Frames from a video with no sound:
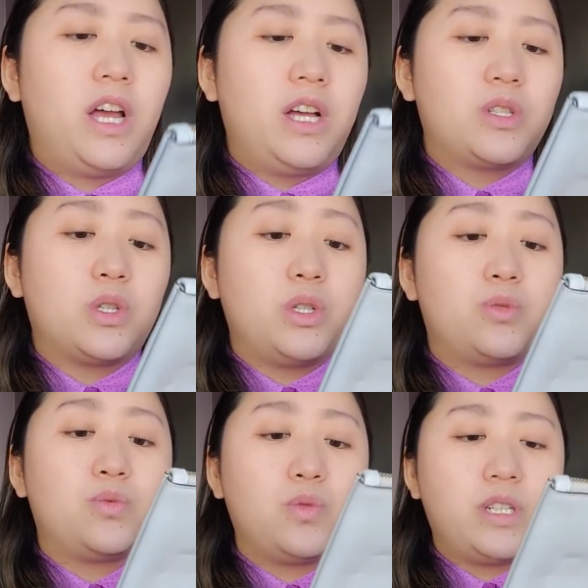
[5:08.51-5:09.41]
So it's
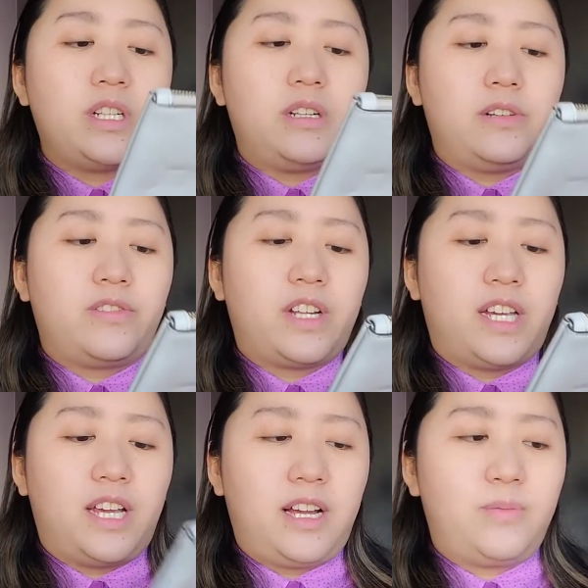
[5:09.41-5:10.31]
really
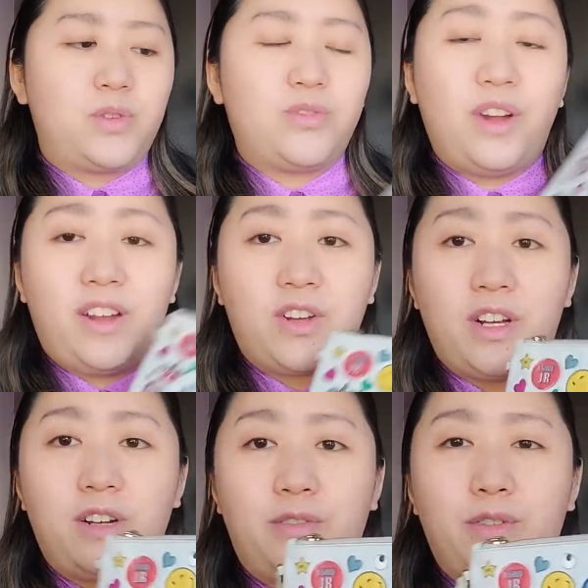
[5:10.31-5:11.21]
lovely. It's very
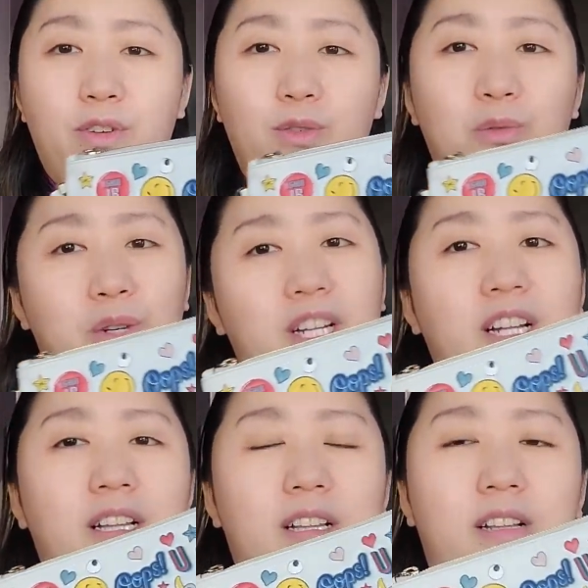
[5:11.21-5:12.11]
colorful,
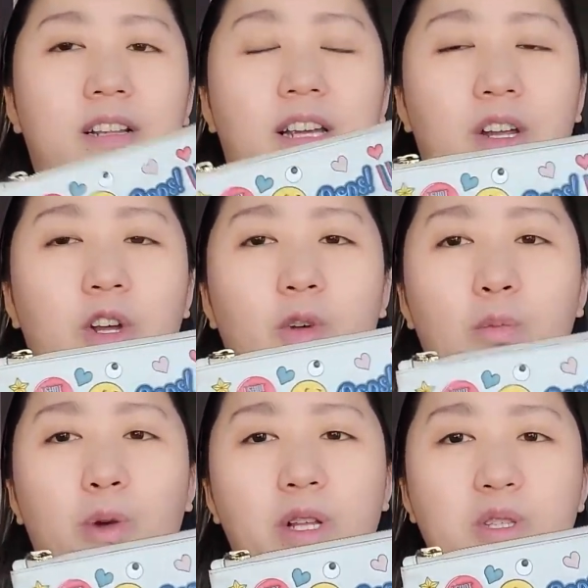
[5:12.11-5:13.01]
really like you know
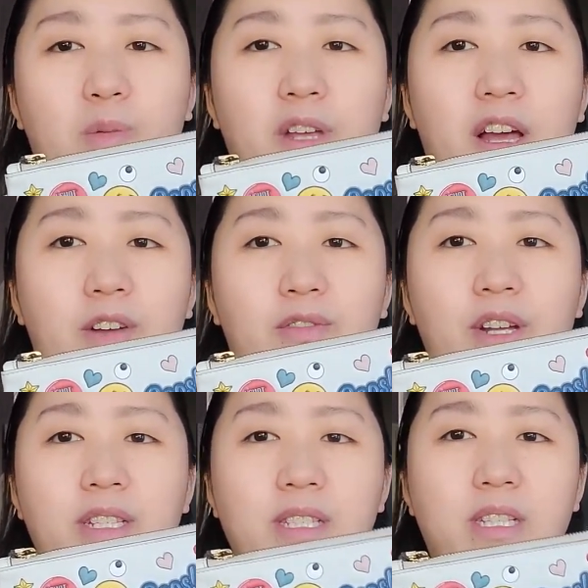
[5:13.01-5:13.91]
brightens up the outfit
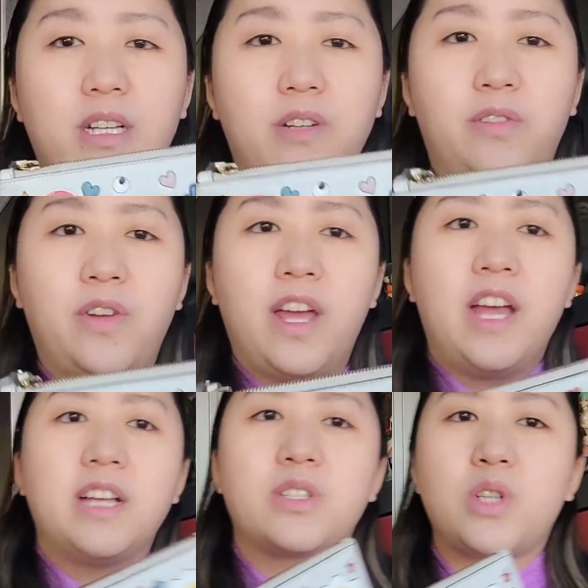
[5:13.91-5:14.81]
and stuff.
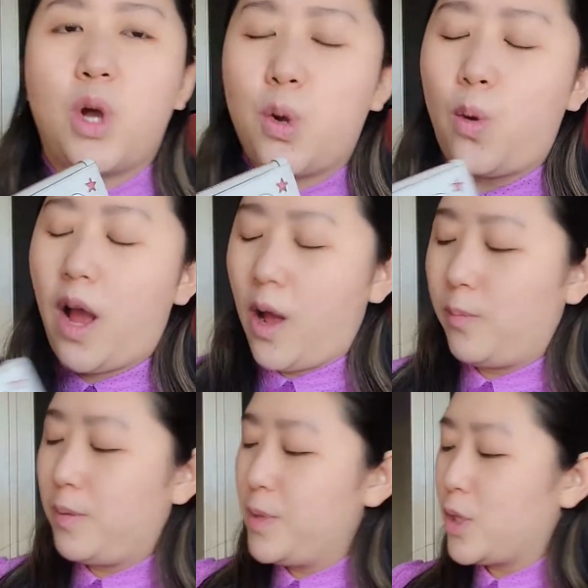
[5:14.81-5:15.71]
So um,
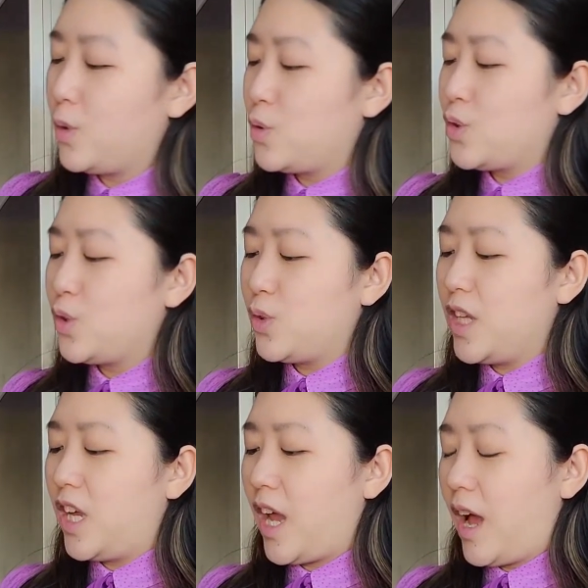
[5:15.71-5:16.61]
let me go through
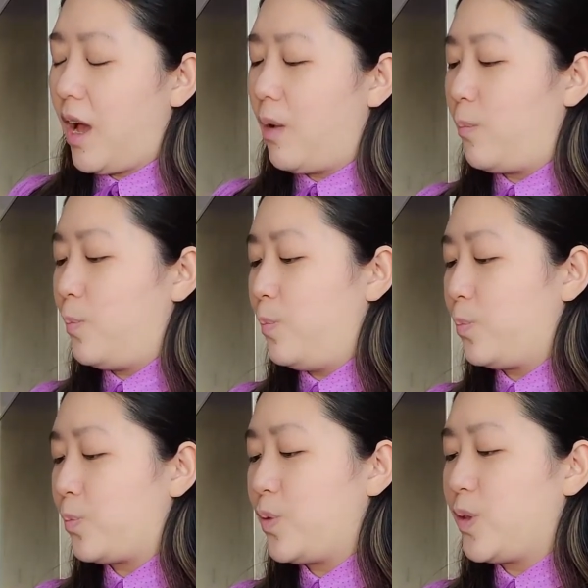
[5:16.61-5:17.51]
the um
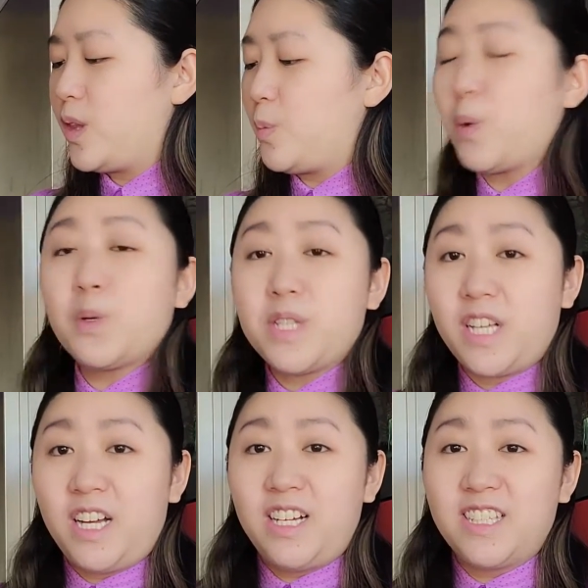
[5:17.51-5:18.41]
the pros and
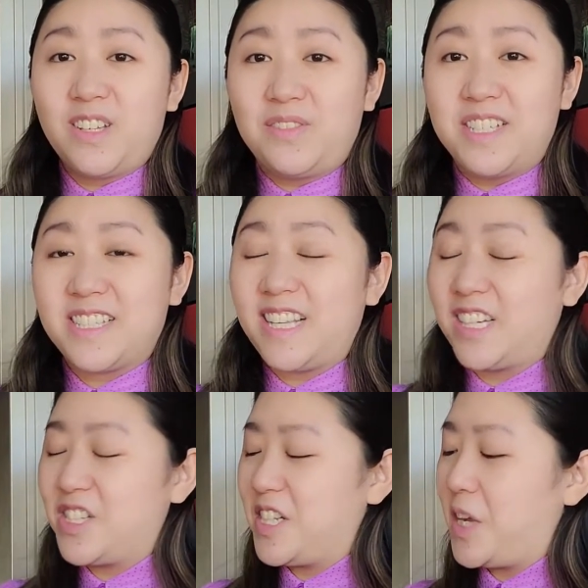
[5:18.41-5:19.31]
cons of this
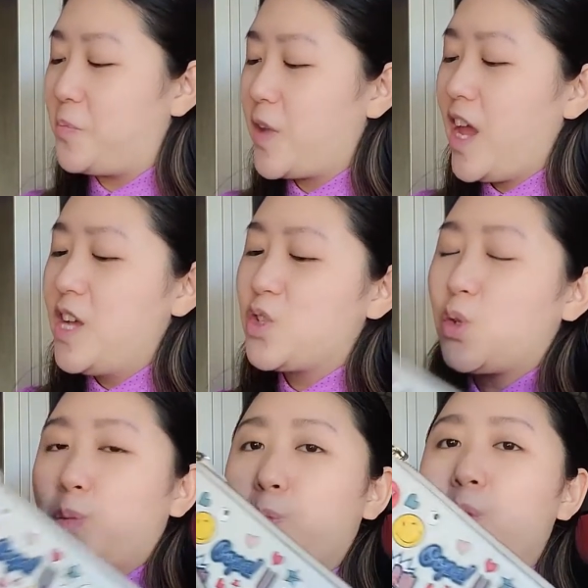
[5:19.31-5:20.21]
actually. So
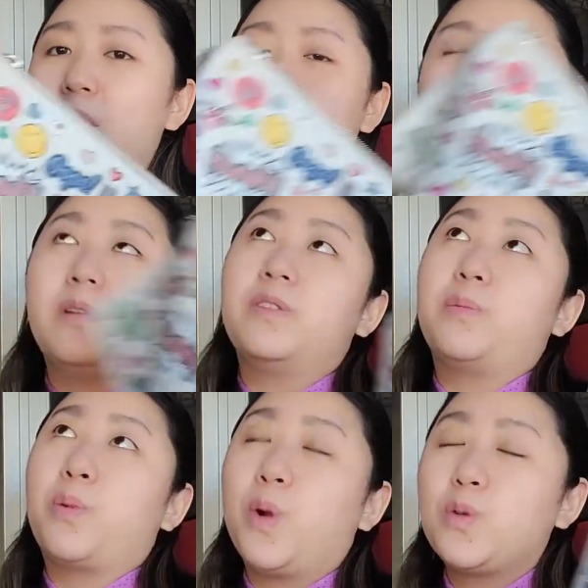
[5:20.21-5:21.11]
the pro uh, the
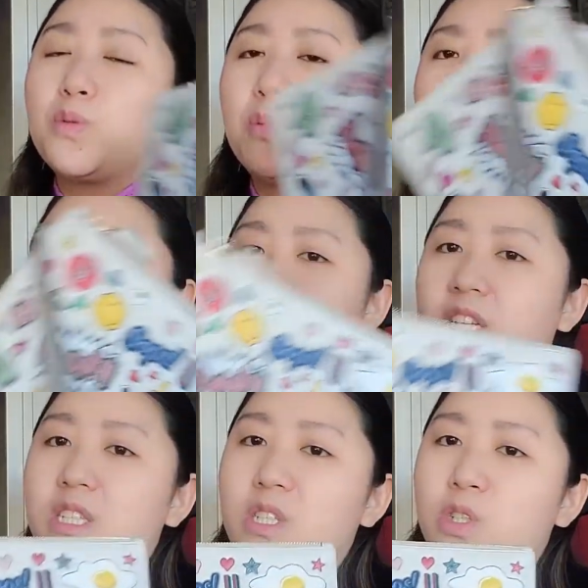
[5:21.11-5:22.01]
pros would be I think
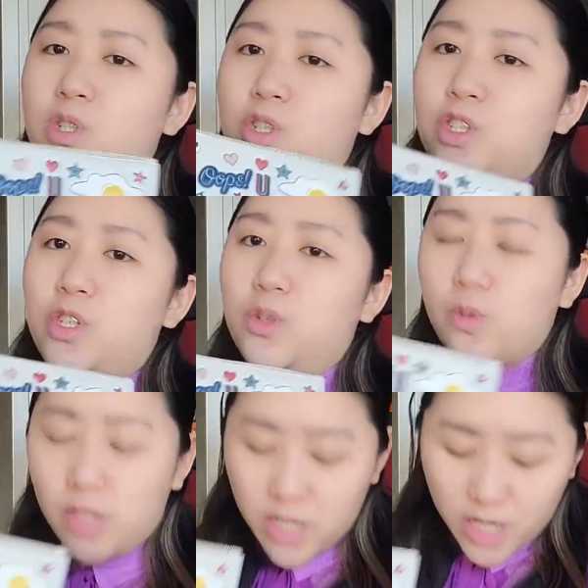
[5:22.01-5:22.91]
this is such a
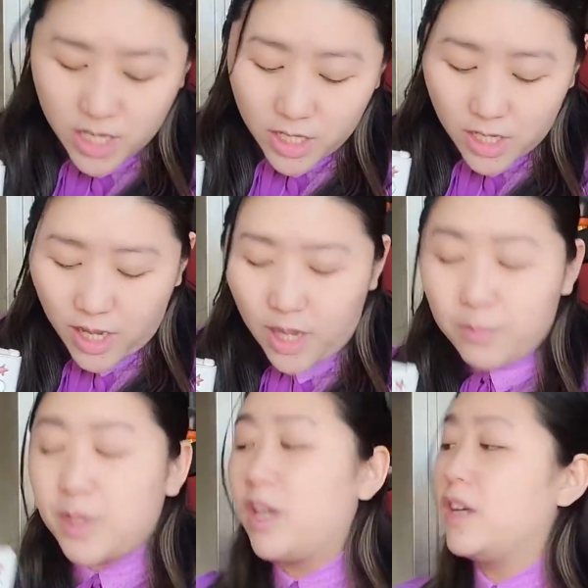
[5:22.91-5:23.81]
unique um
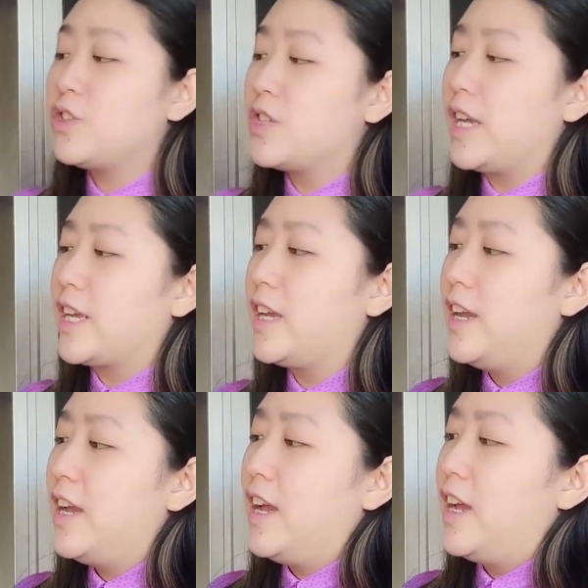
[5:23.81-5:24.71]
clutch like
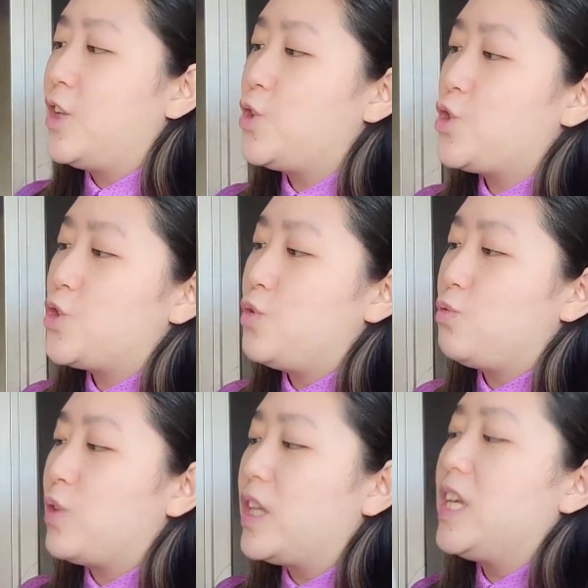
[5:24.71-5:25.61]
you
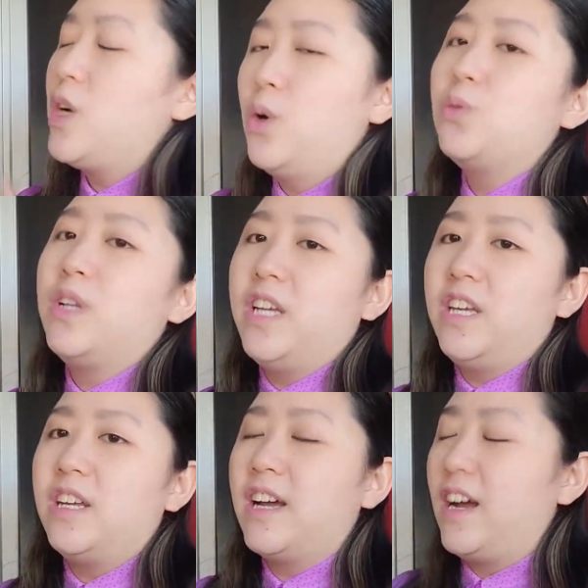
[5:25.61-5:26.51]
really
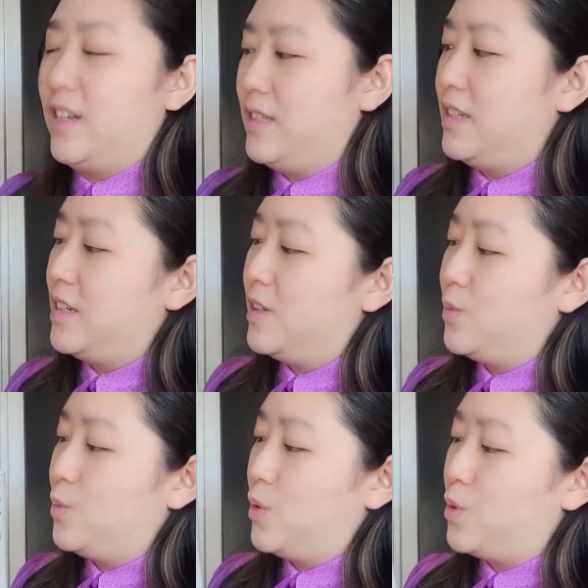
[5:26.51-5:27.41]
only Anya
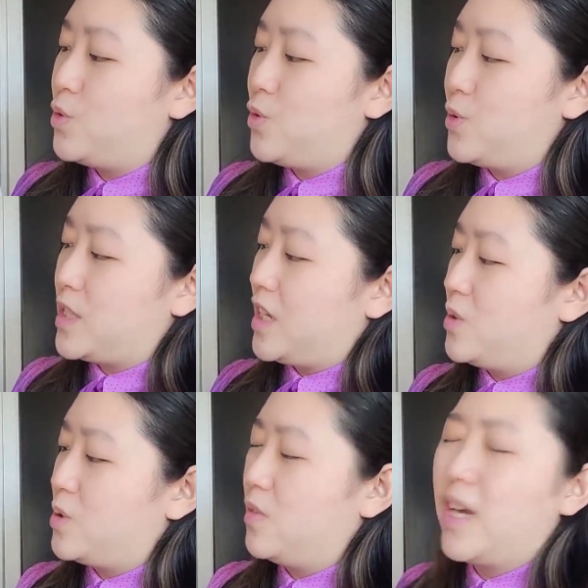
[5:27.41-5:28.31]
would do this kind of
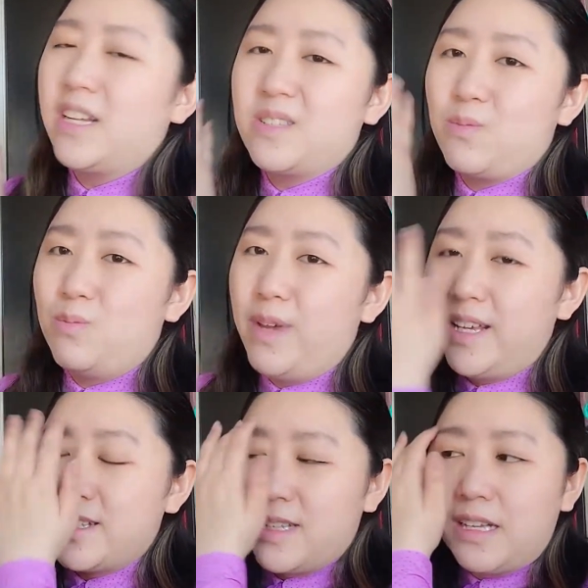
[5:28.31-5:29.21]
stuff and it's
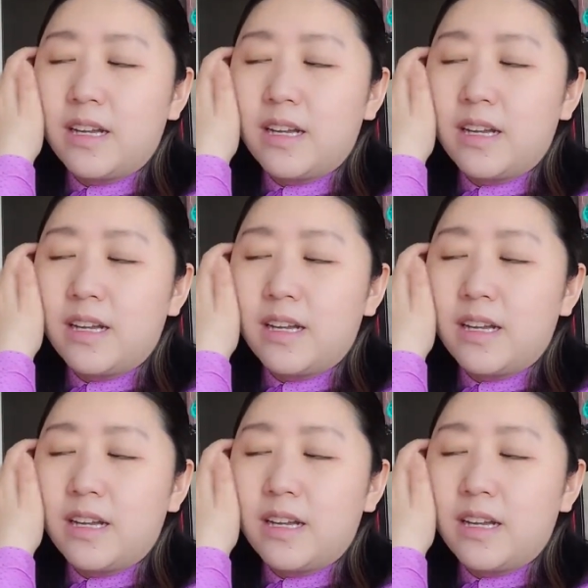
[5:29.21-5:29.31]
amazing.